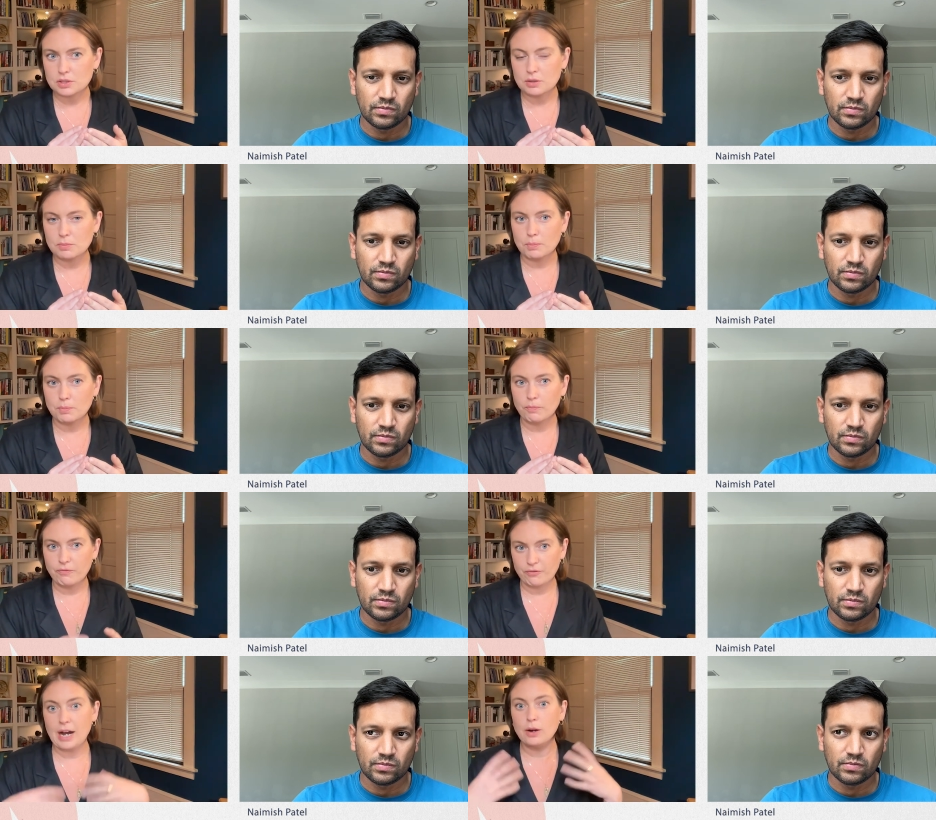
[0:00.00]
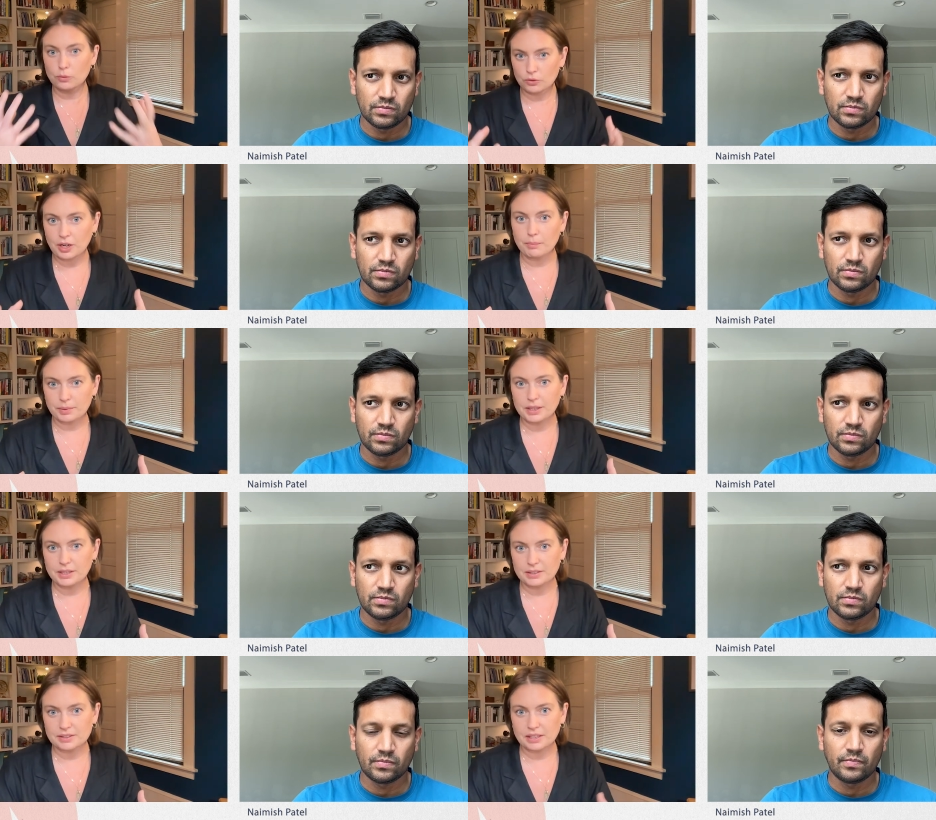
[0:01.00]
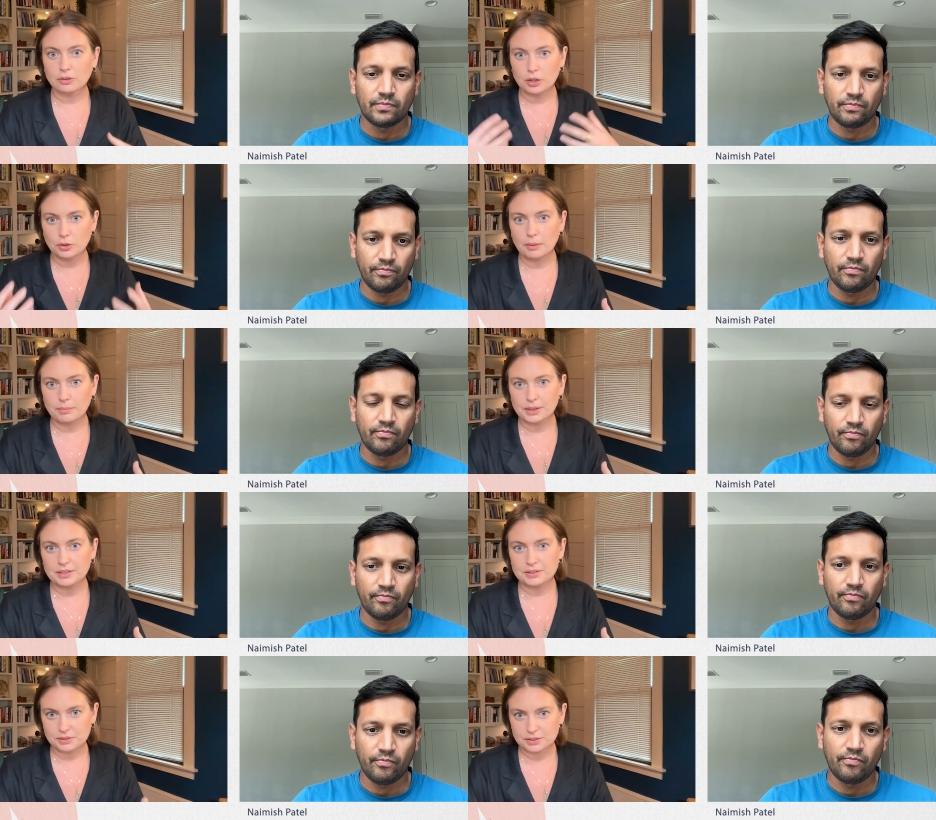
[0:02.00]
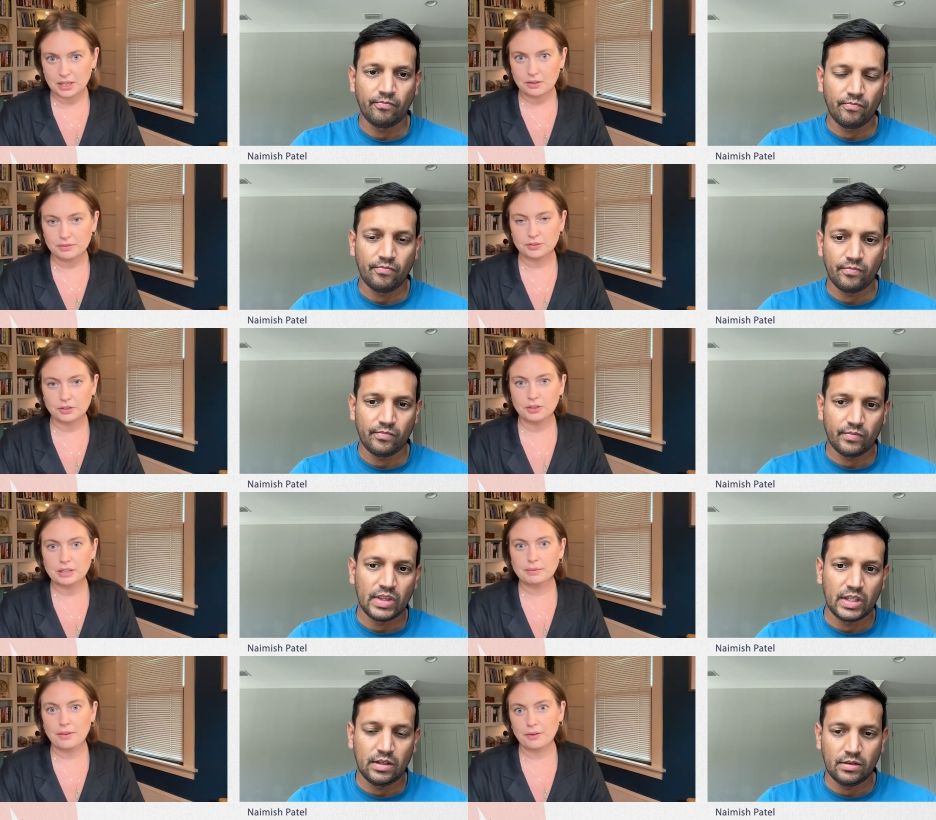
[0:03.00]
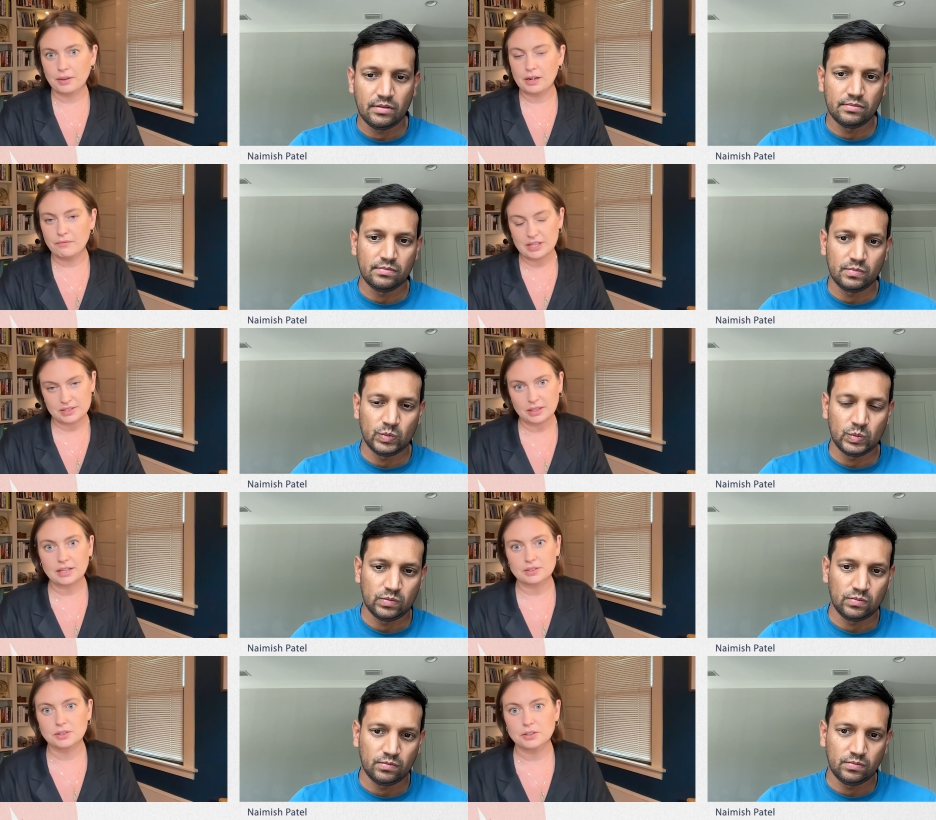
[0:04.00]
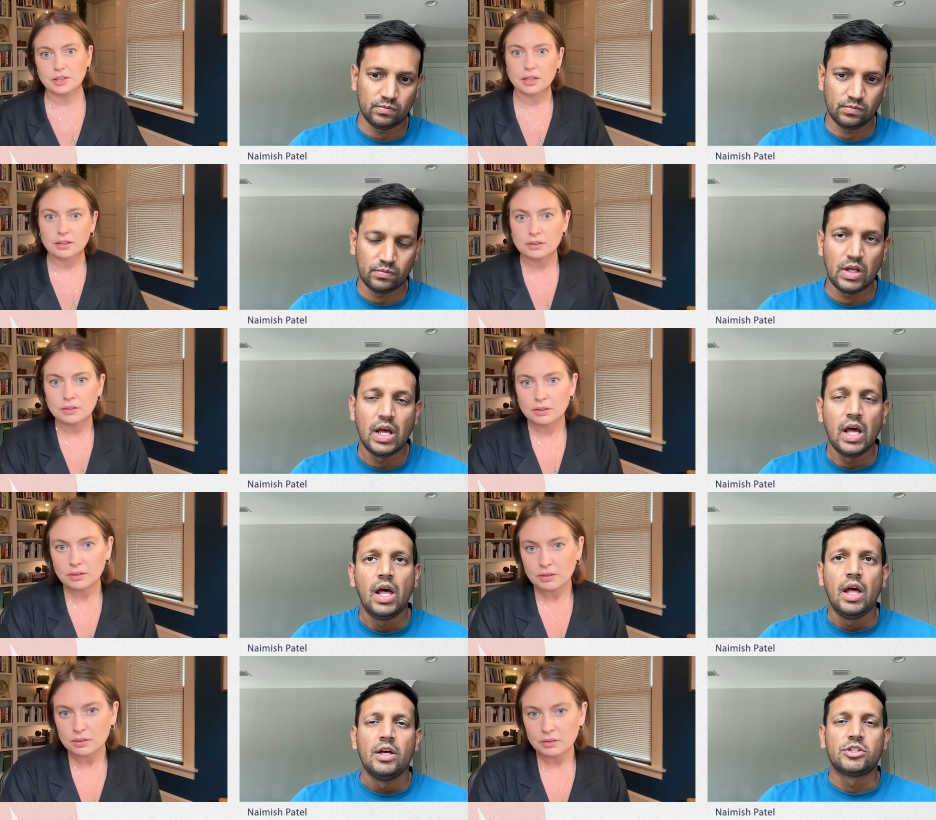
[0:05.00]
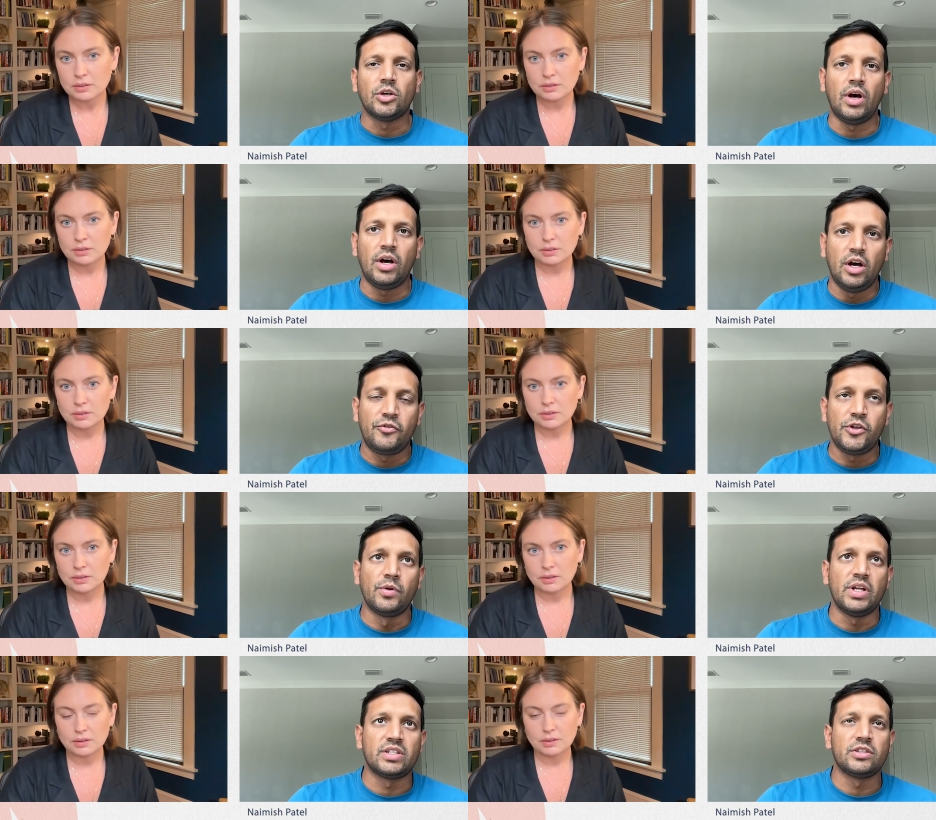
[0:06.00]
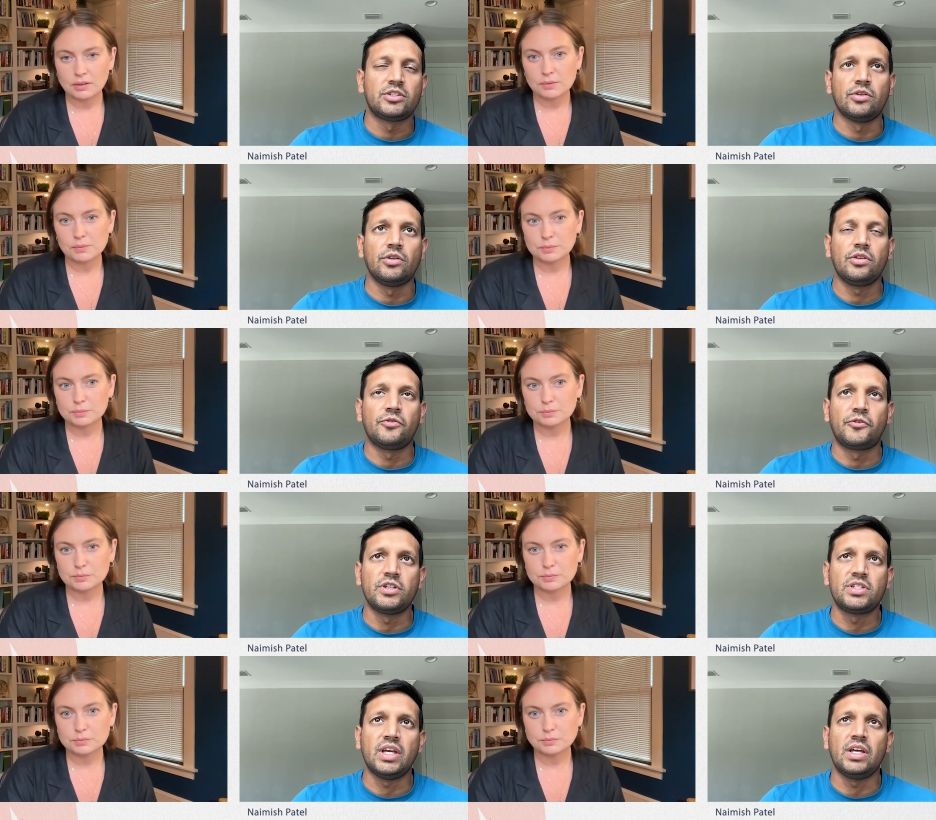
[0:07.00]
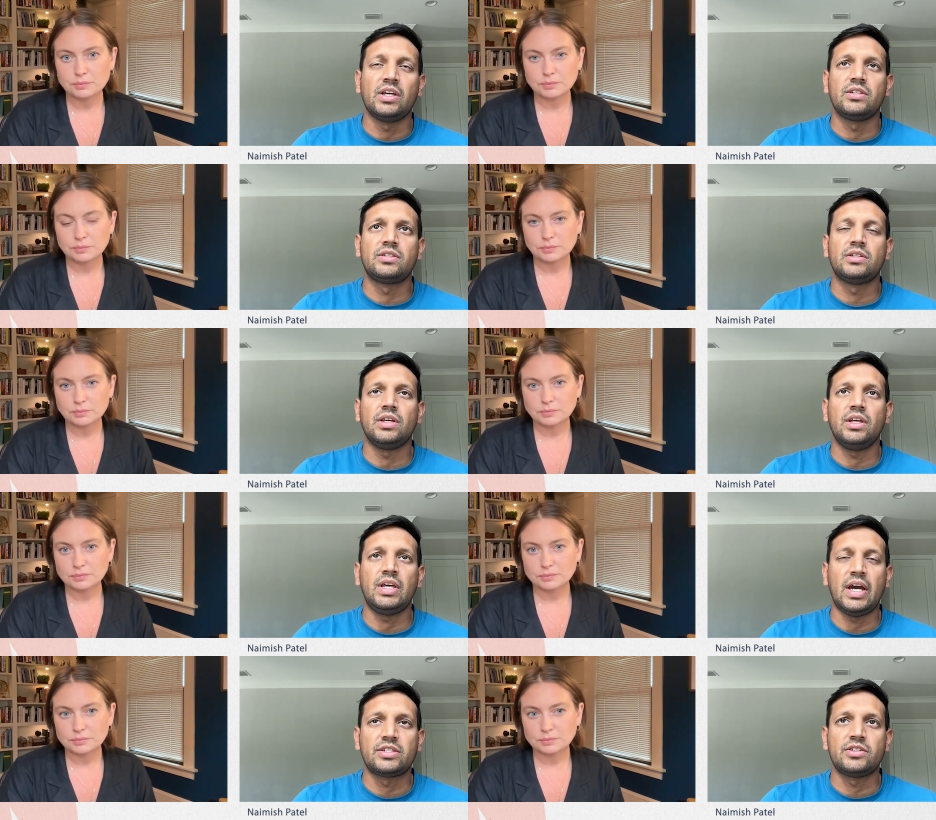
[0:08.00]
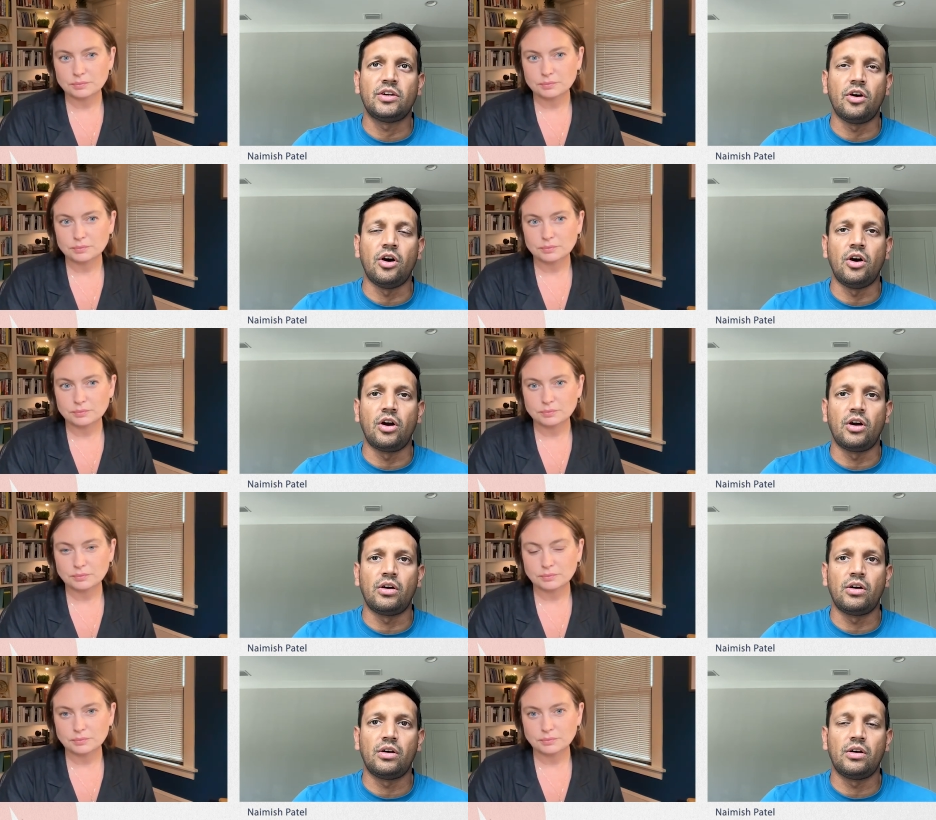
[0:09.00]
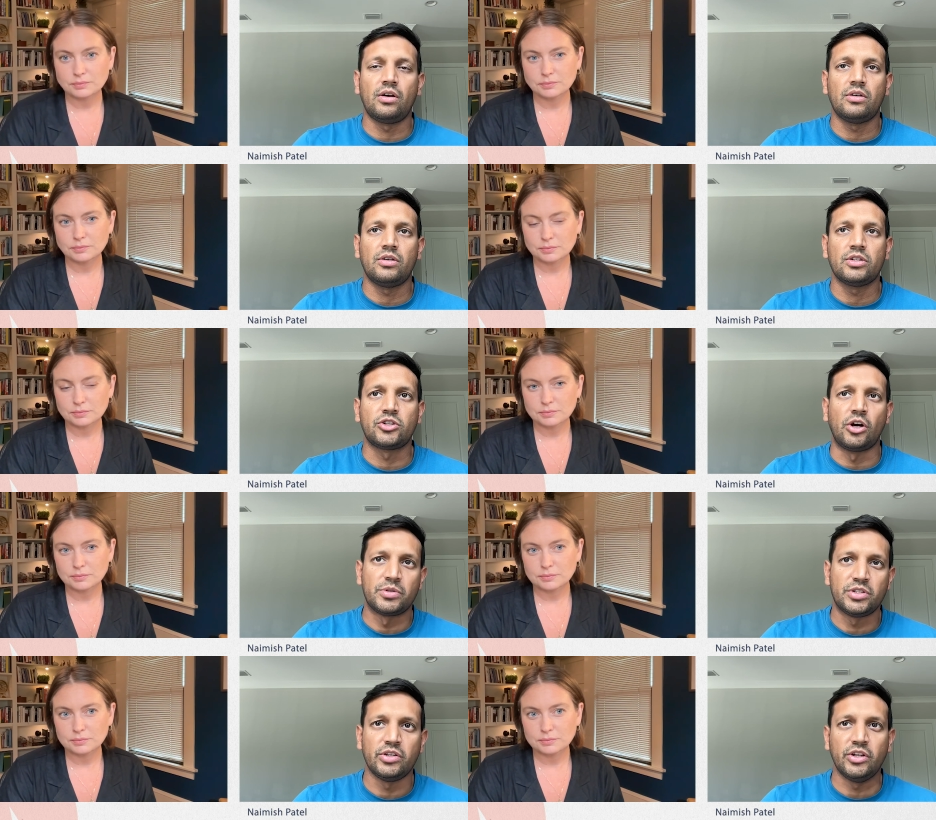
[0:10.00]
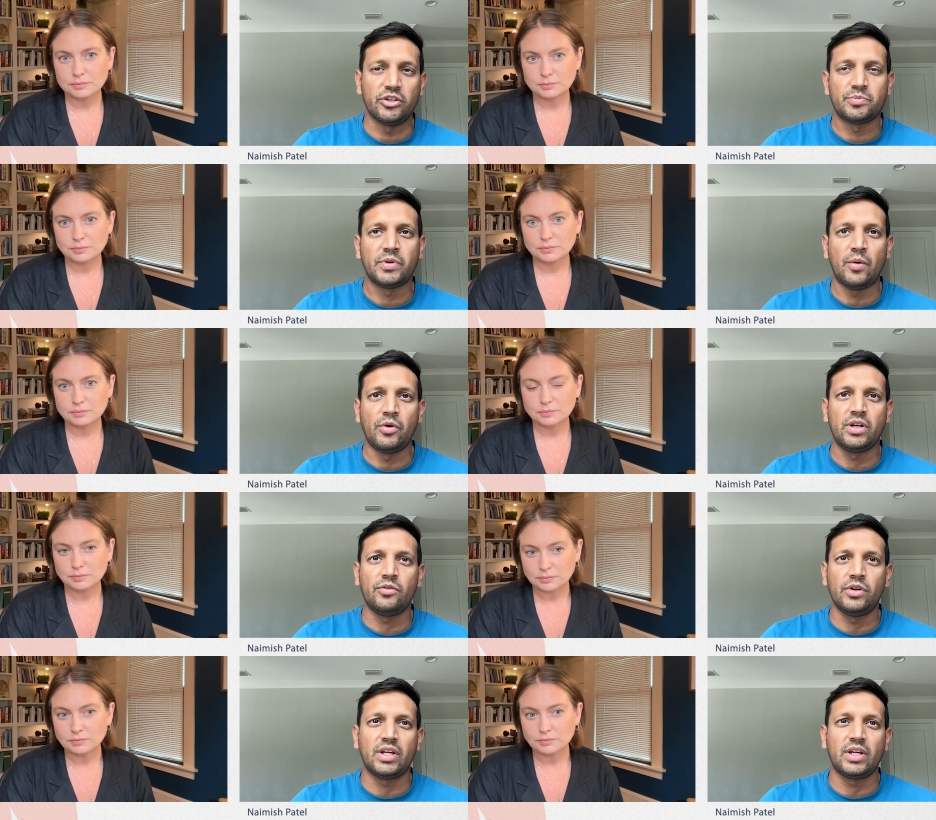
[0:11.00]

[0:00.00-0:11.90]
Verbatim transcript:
Speaker 1: to found companies and grow companies yourself internally rather than investing externally?
Speaker 2: So uh, a few reasons. So the, the first thing is, yes, there are startup studios, but I wouldn't really